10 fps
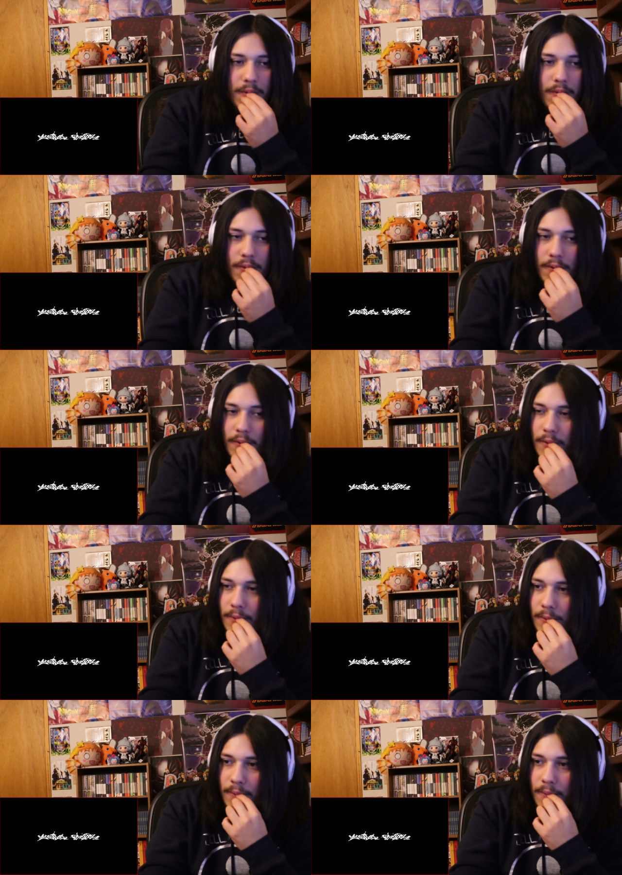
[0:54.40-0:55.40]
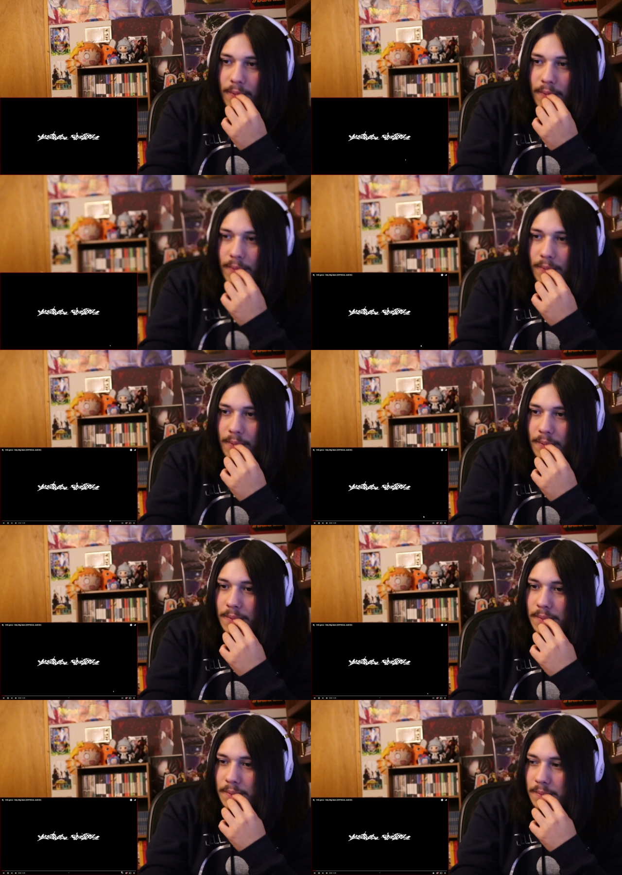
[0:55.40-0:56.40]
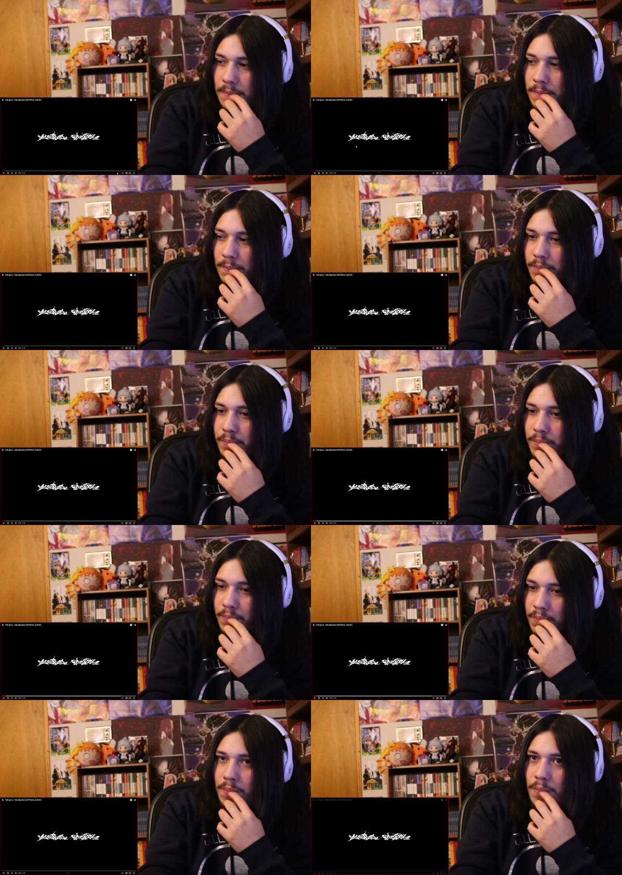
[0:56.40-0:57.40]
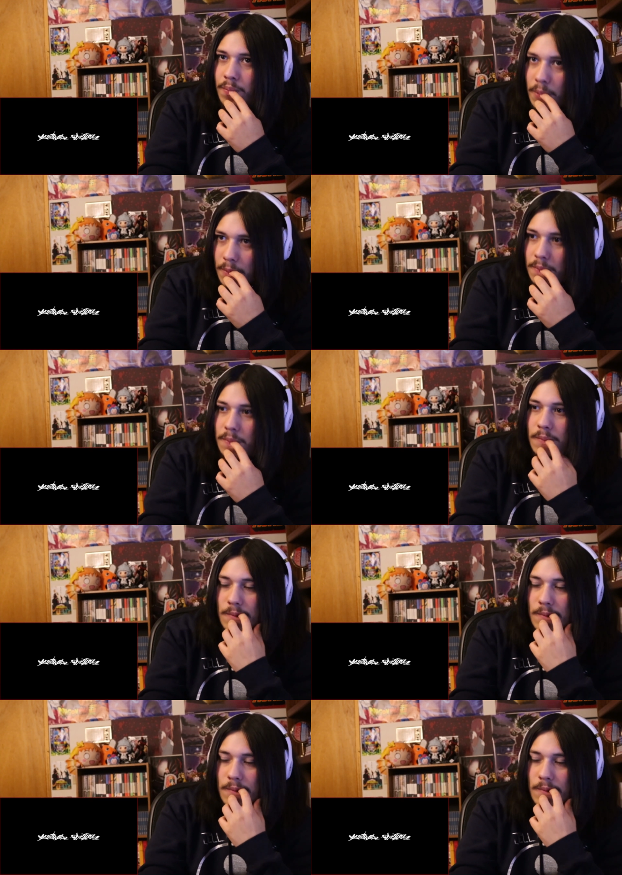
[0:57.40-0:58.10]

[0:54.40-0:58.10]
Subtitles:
Nothing is said.